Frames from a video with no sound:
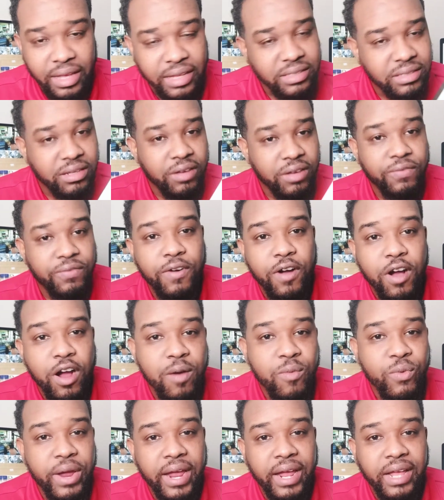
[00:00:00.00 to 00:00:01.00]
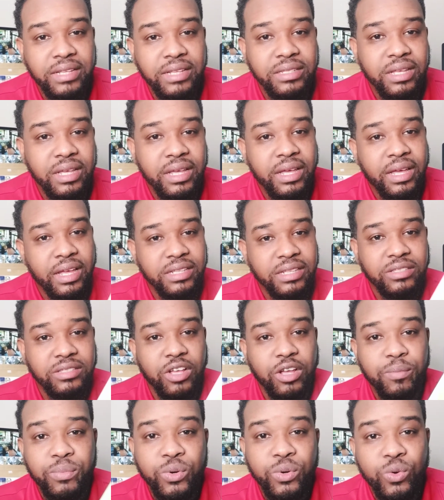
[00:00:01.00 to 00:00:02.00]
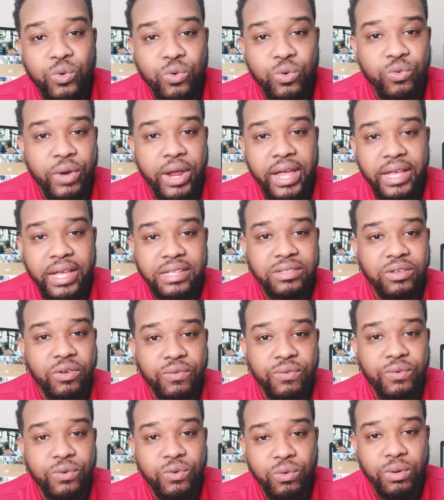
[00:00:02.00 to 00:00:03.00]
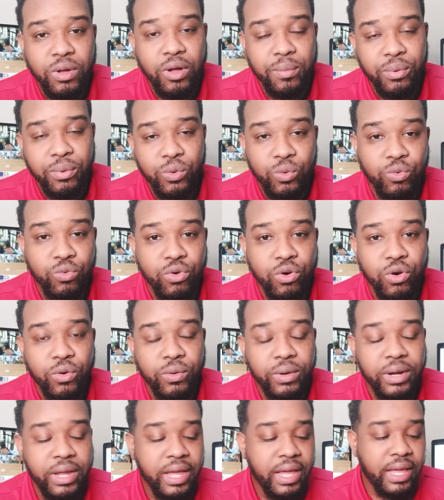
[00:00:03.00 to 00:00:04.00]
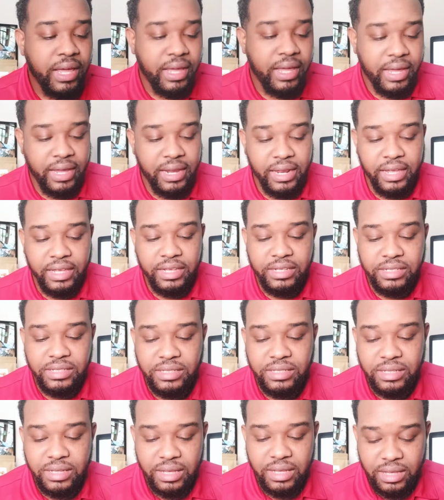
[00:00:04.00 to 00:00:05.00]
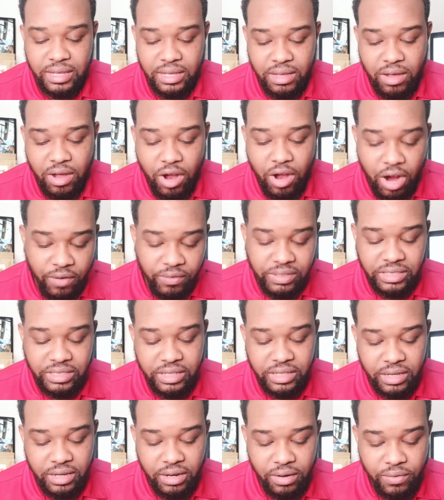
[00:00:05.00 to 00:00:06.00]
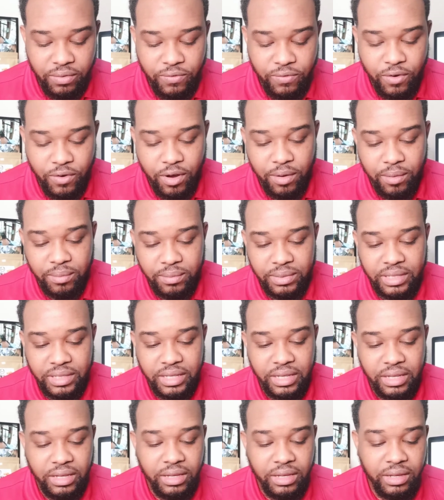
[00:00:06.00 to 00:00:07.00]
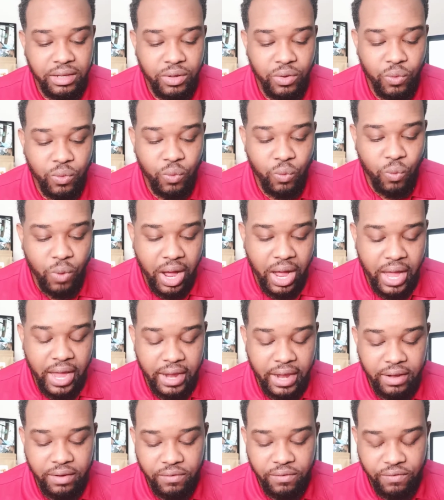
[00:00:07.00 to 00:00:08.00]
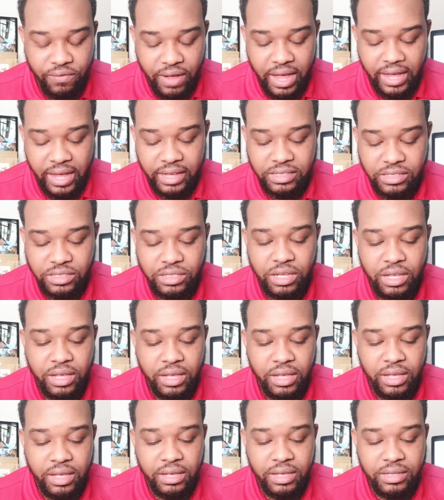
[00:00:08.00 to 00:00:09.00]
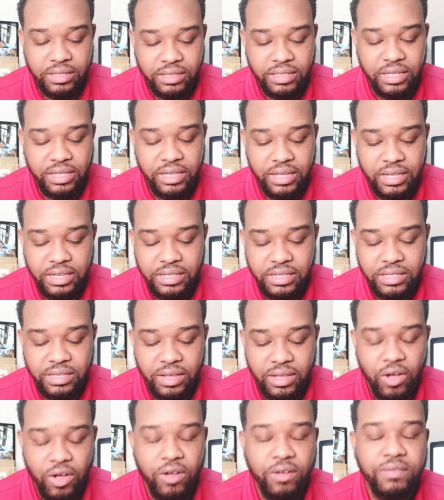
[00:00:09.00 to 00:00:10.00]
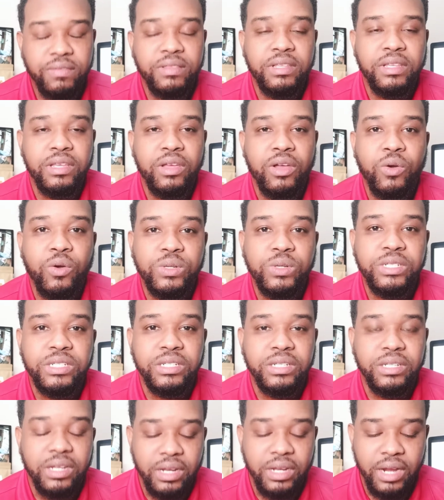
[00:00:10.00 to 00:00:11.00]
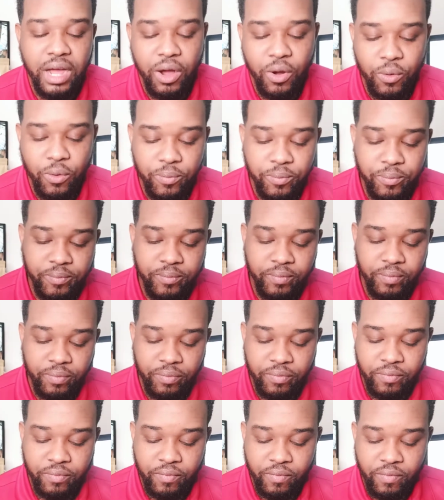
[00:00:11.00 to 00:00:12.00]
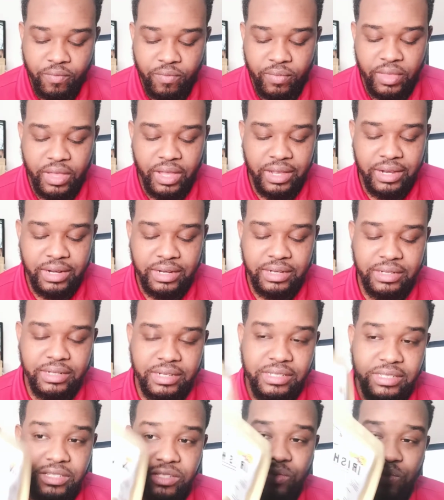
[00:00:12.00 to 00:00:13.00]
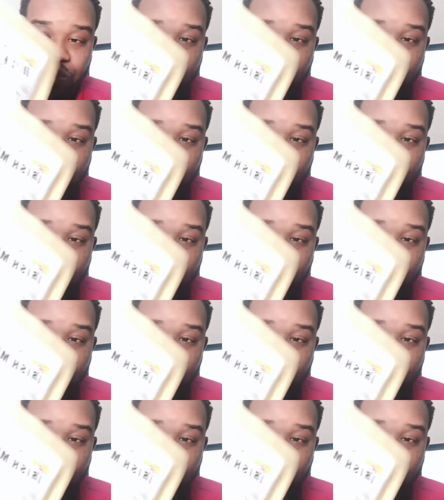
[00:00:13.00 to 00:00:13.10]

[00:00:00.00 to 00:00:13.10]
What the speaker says: not farm raised, it's not food raised or food grown. It is harvested from the wide, vast seas of the ocean. Now, this is raw